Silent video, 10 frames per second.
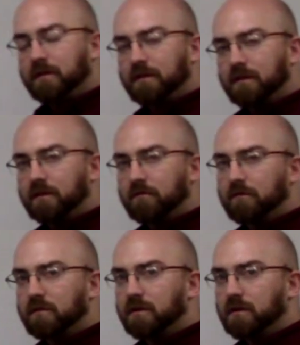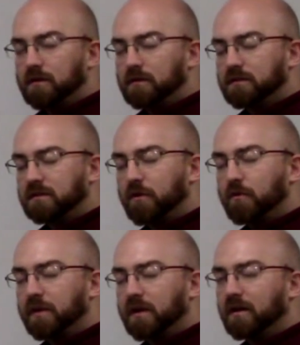the
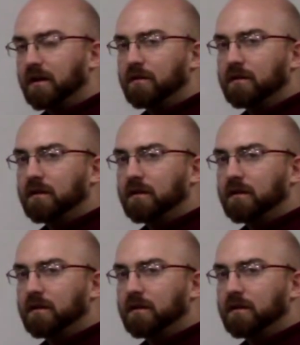slope here, and